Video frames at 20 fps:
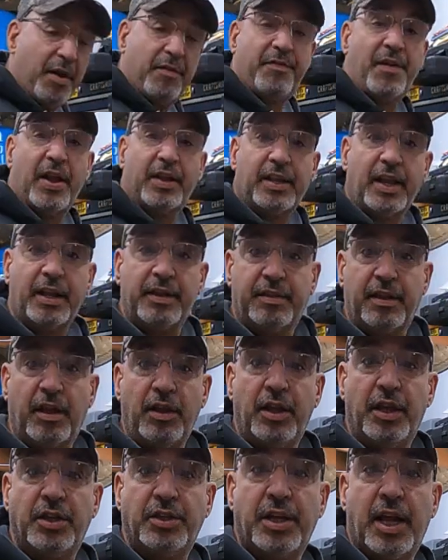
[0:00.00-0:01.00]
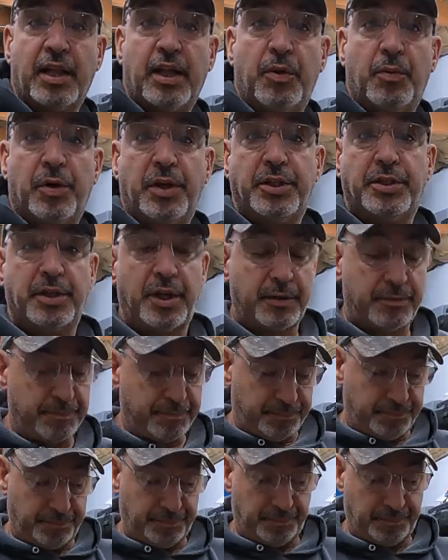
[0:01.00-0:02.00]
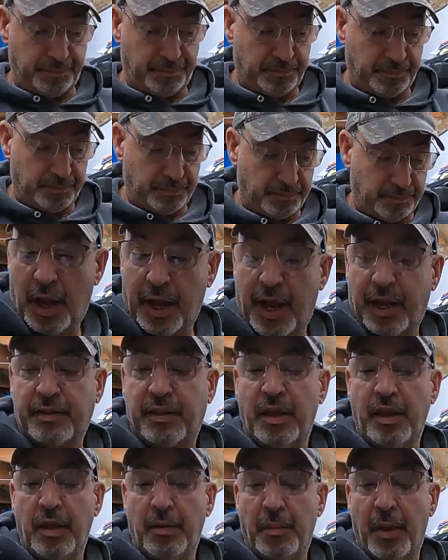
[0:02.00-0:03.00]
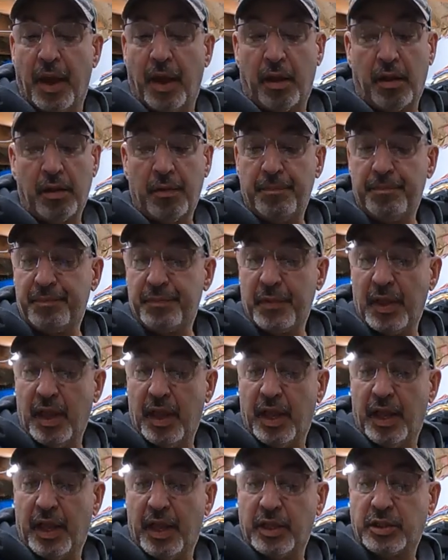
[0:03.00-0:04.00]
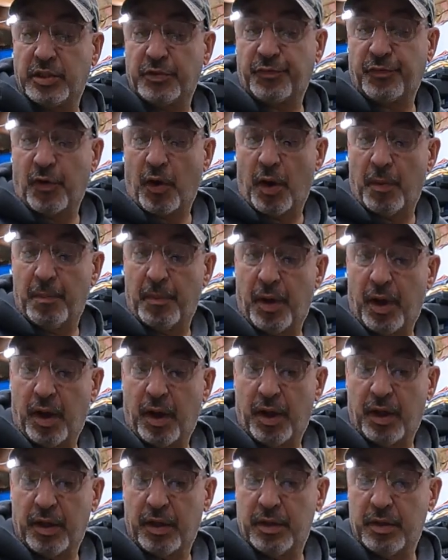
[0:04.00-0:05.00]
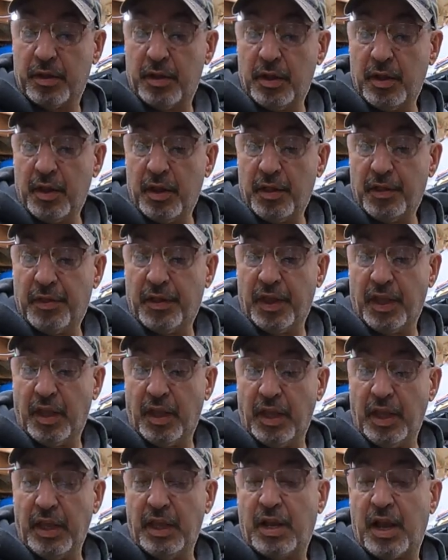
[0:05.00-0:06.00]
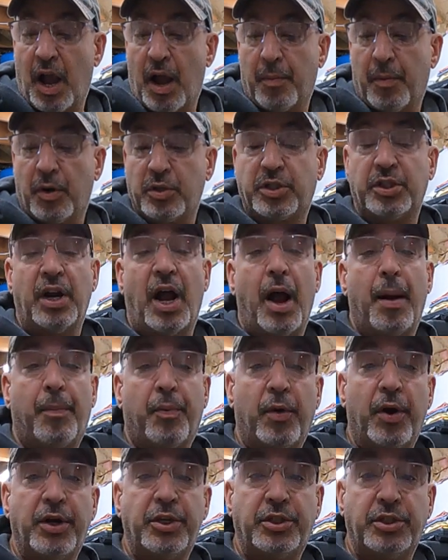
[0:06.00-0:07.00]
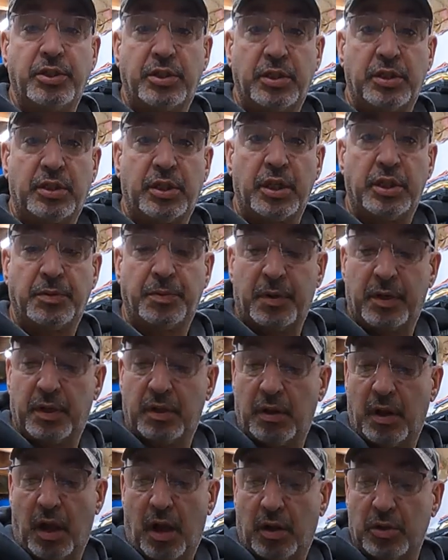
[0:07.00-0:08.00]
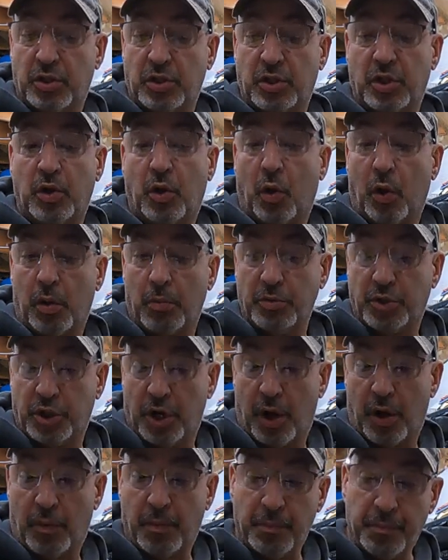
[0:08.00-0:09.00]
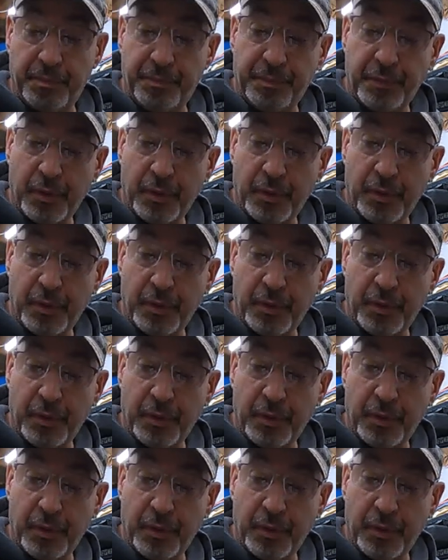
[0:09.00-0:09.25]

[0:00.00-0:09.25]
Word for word: Matter of fact, I could tell you exactly what he said. I got the email. It's from the e-commerce and operations assistant. I'll just call him Joe.